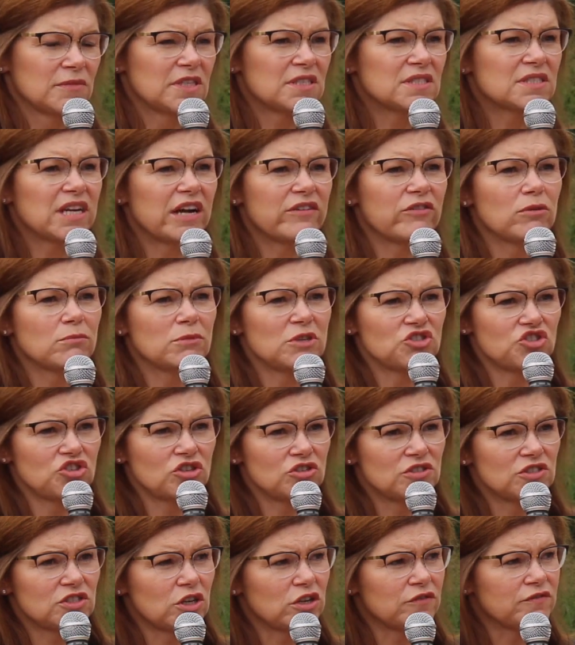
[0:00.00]
This government
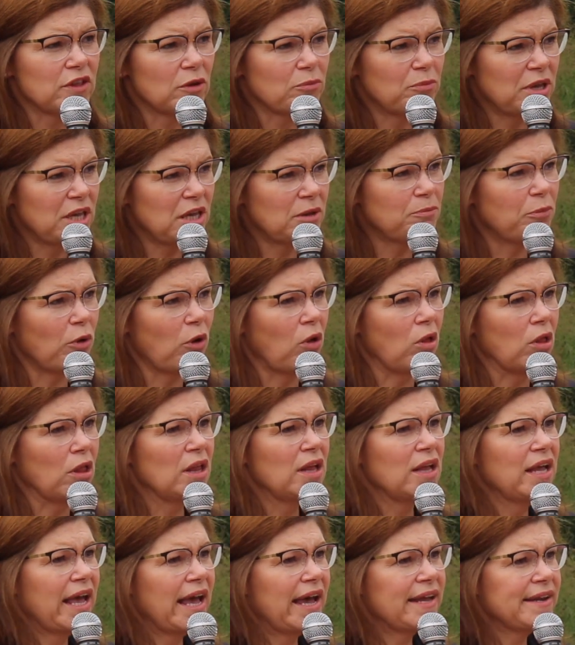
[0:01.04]
should serve the
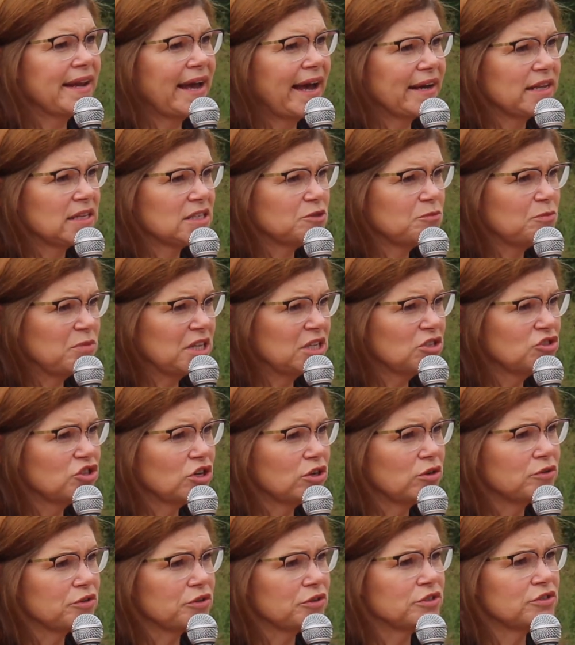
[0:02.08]
people and not its big
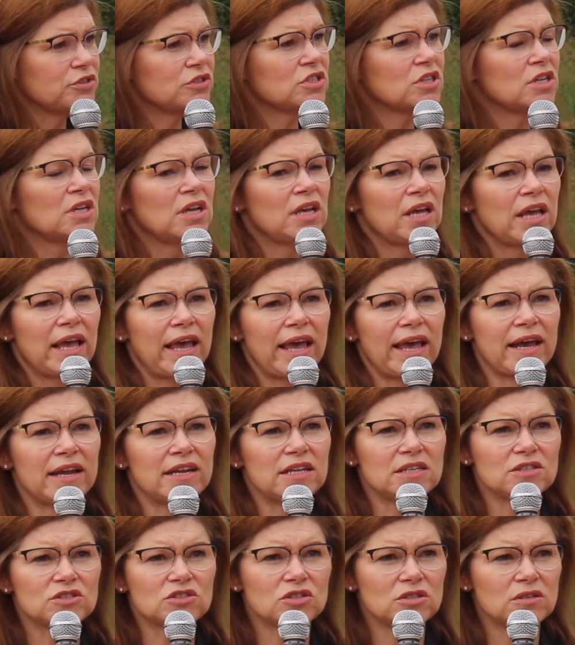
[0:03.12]
donors
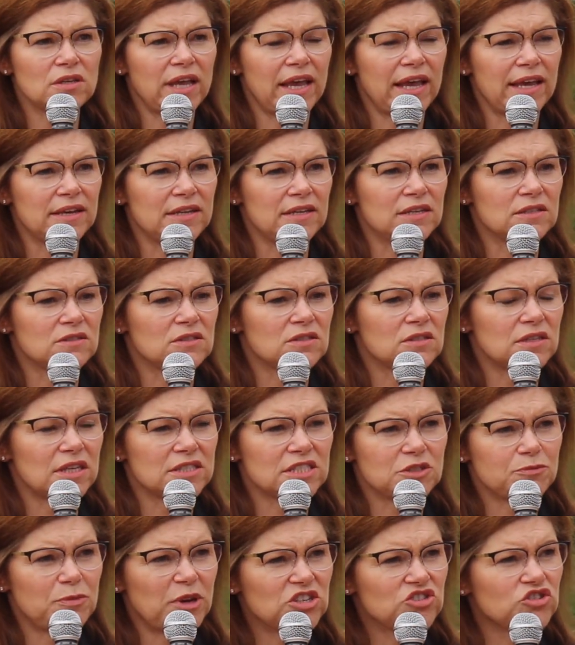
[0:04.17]
and its
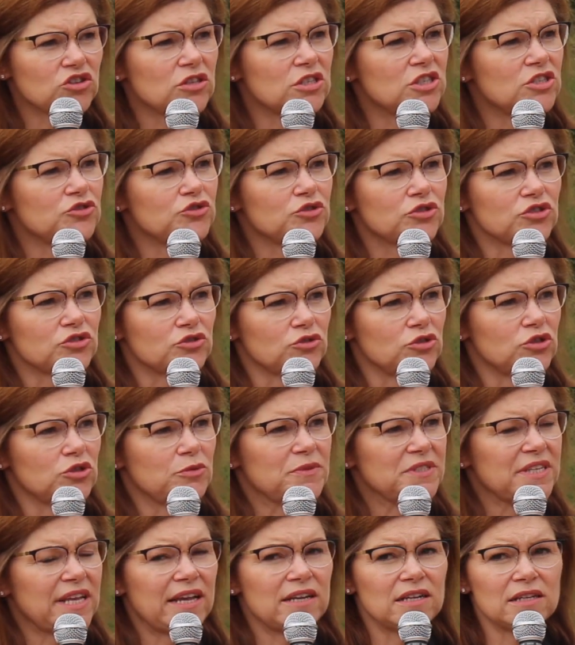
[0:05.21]
special interest
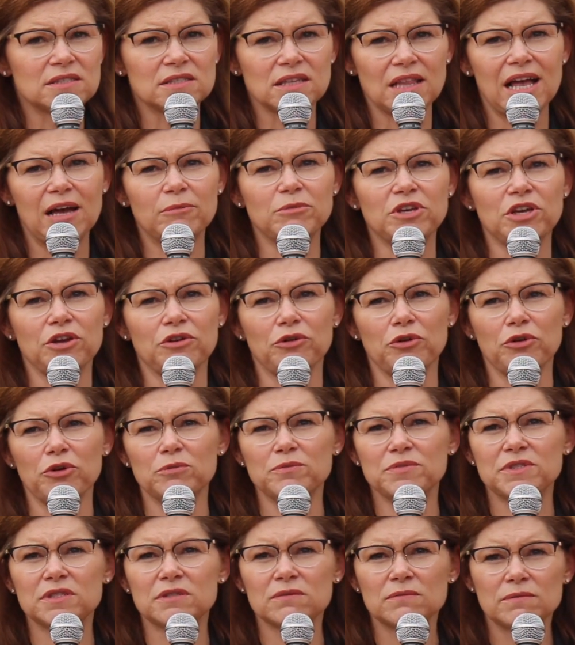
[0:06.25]
groups and its lobbying
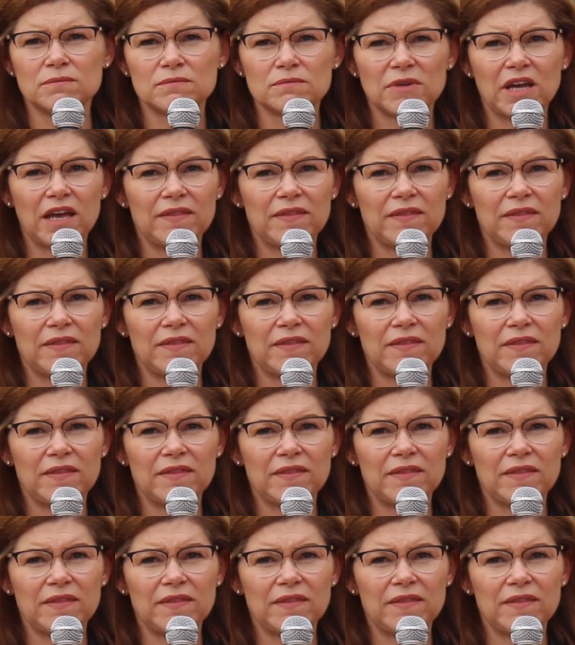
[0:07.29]
groups.